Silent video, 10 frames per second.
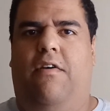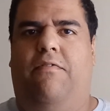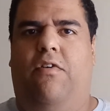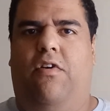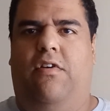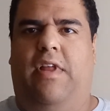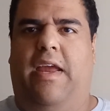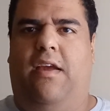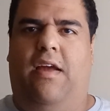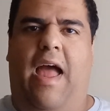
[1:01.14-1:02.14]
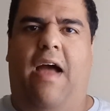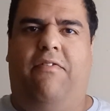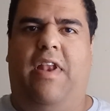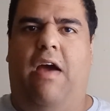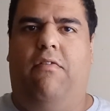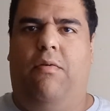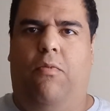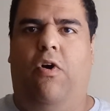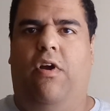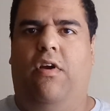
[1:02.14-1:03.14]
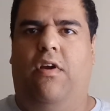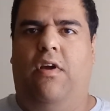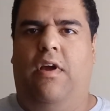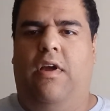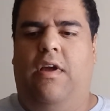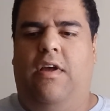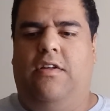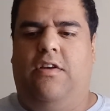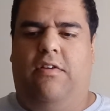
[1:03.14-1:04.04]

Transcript: for like a half an hour more. So